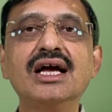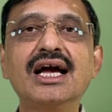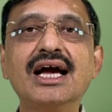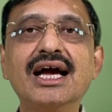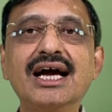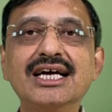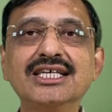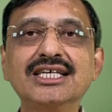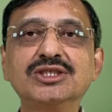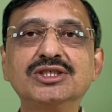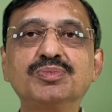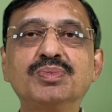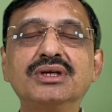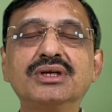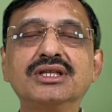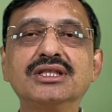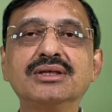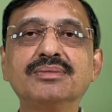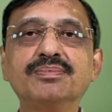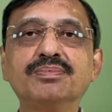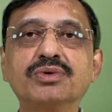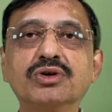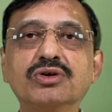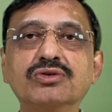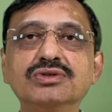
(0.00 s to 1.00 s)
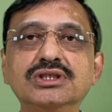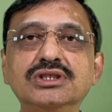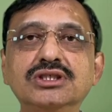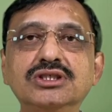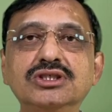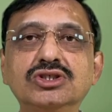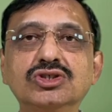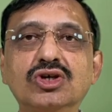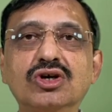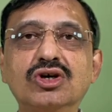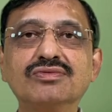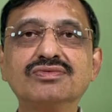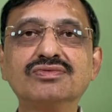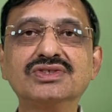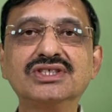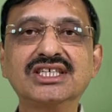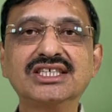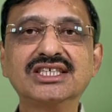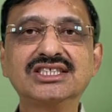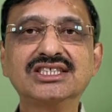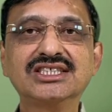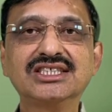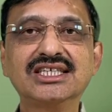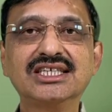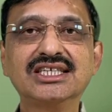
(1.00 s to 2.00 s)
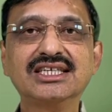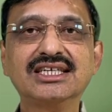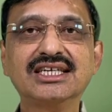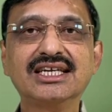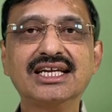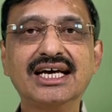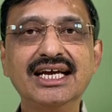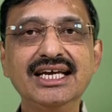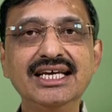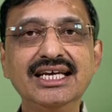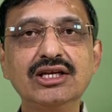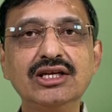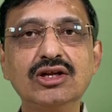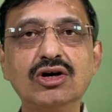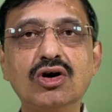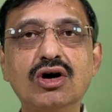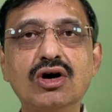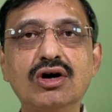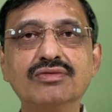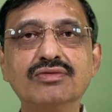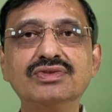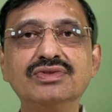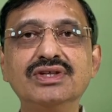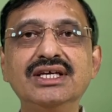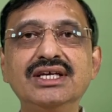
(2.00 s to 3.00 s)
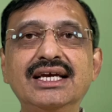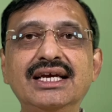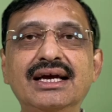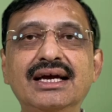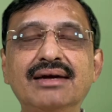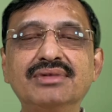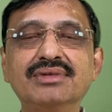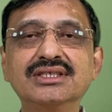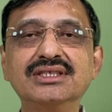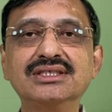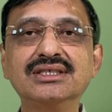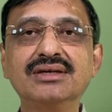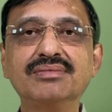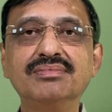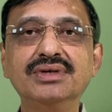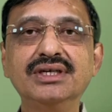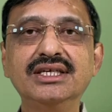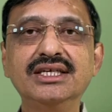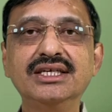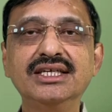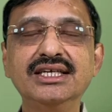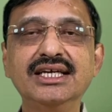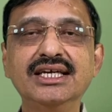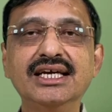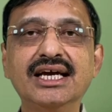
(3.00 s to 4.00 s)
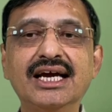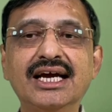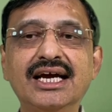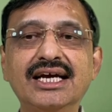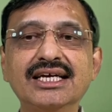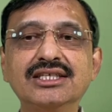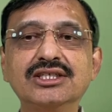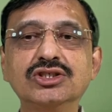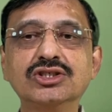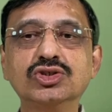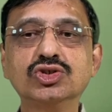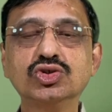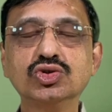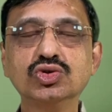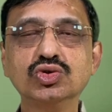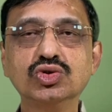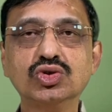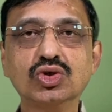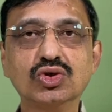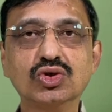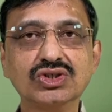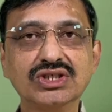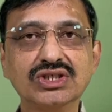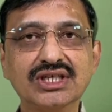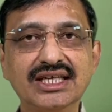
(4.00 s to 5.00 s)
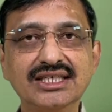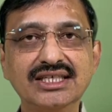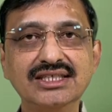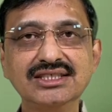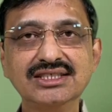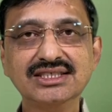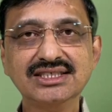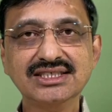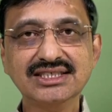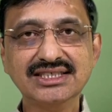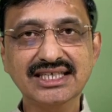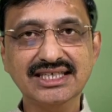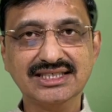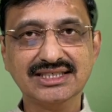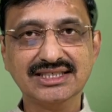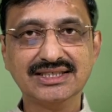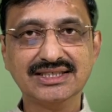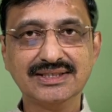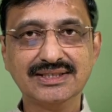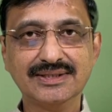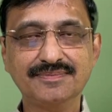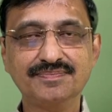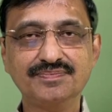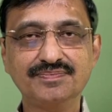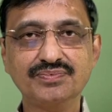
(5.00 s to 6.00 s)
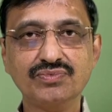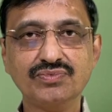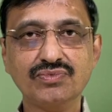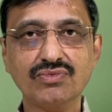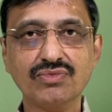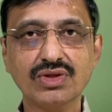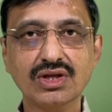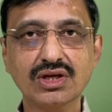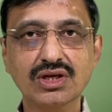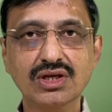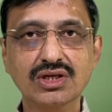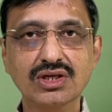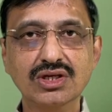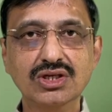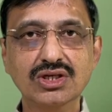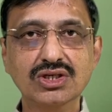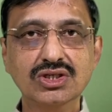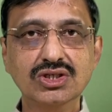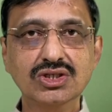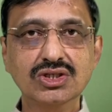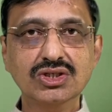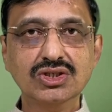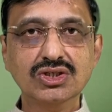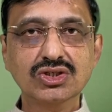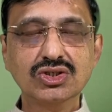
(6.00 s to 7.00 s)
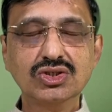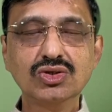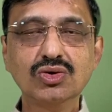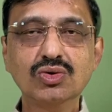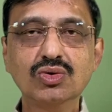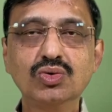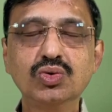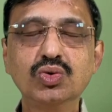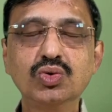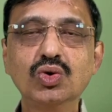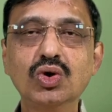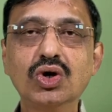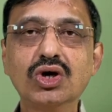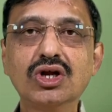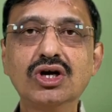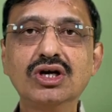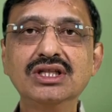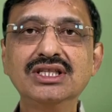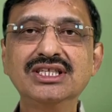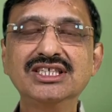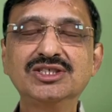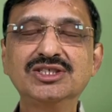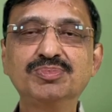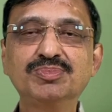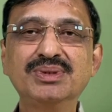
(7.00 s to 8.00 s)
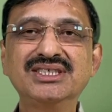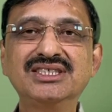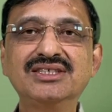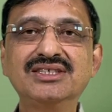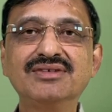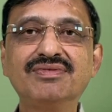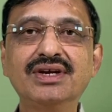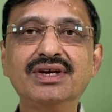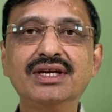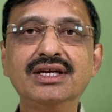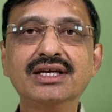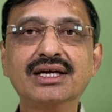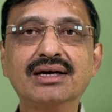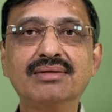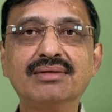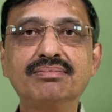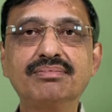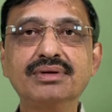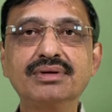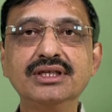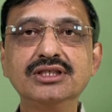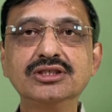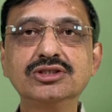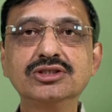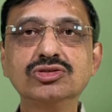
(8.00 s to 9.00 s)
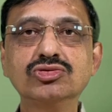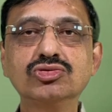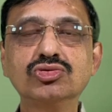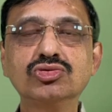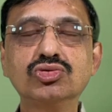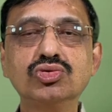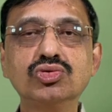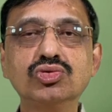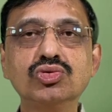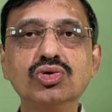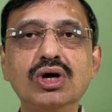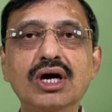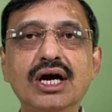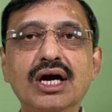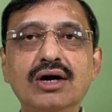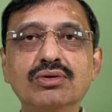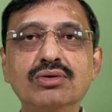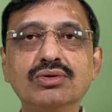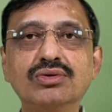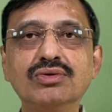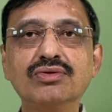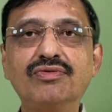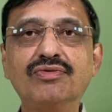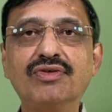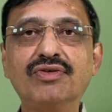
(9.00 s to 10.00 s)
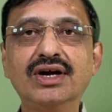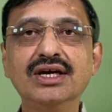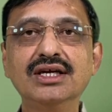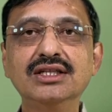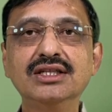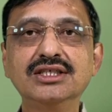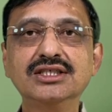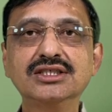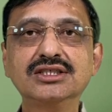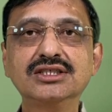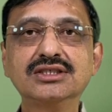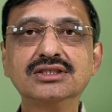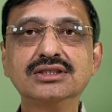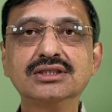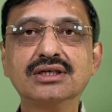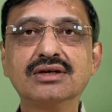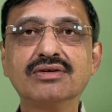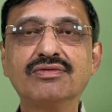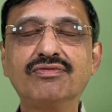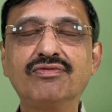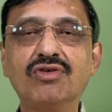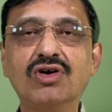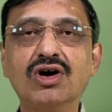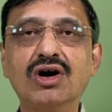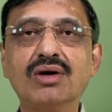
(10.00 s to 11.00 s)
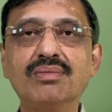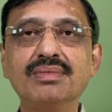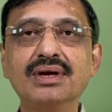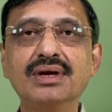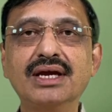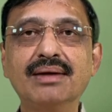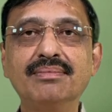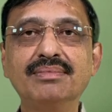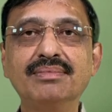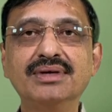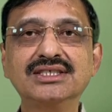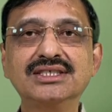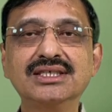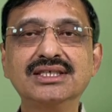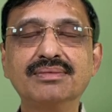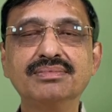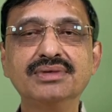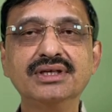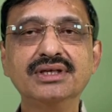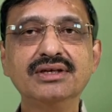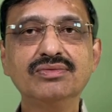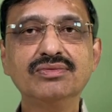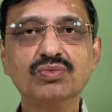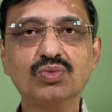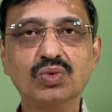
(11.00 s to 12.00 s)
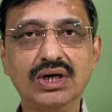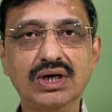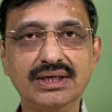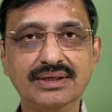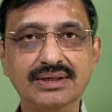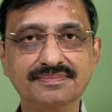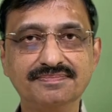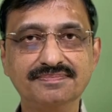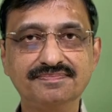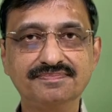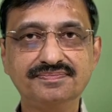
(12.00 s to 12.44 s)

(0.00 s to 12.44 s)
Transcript: as per the provisions of section 9 of the MSMED Act 2006. So who are all the specified companies who have to file this uh, form MSME 1?